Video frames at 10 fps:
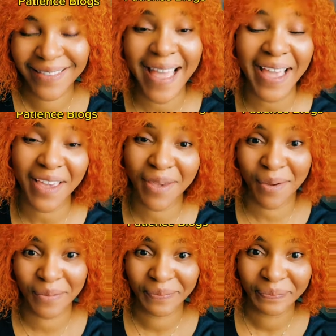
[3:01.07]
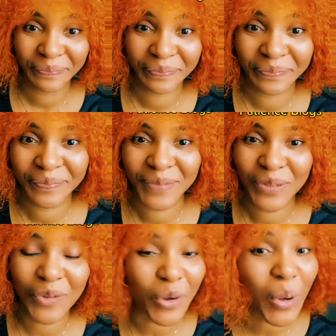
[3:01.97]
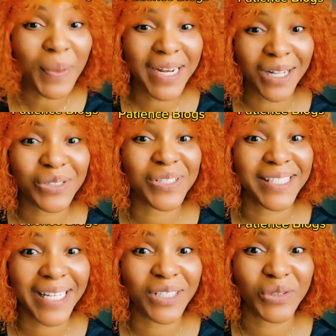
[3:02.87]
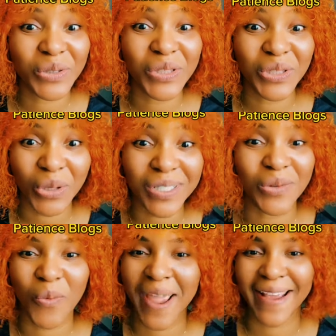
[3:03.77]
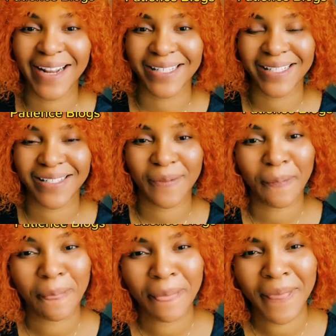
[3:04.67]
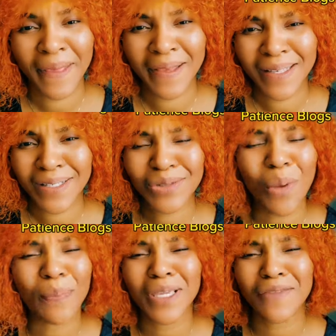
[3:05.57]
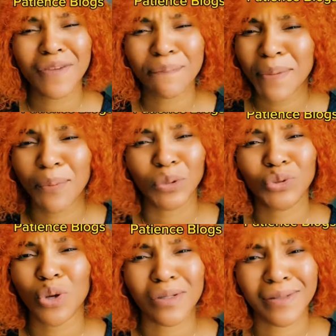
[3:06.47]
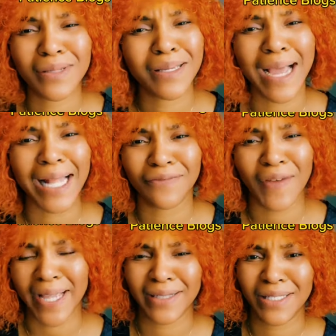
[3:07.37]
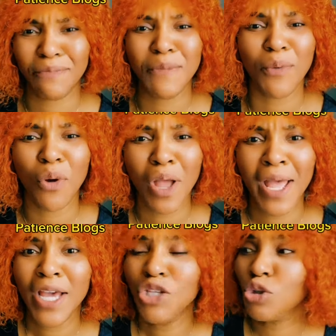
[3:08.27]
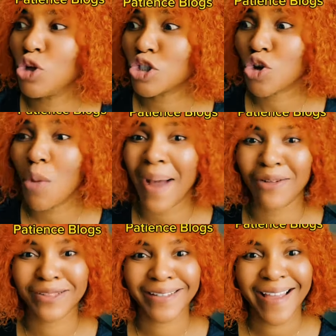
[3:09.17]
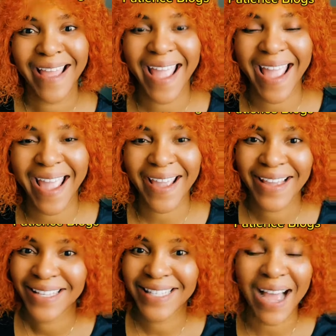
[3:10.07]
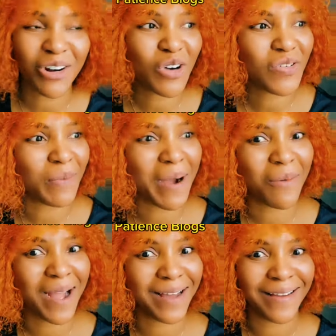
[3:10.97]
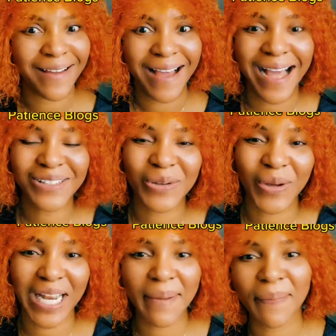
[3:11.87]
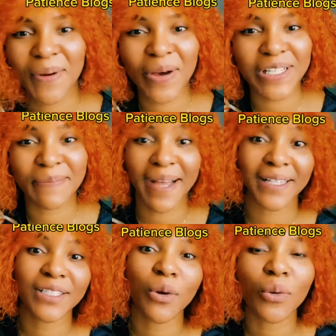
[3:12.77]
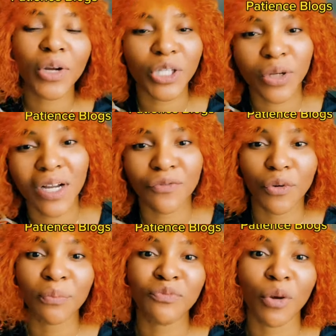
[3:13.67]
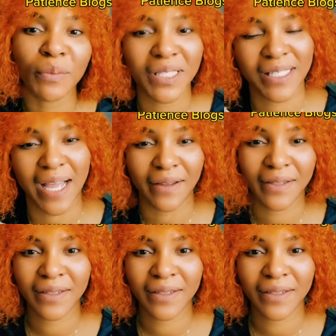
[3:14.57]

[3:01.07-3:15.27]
Thank you for coming out to say the truth just the way it is. Stop giving people toxic advice. People, they just come out and say, rule number one, how to collect people's husband. They'll come to talk for media.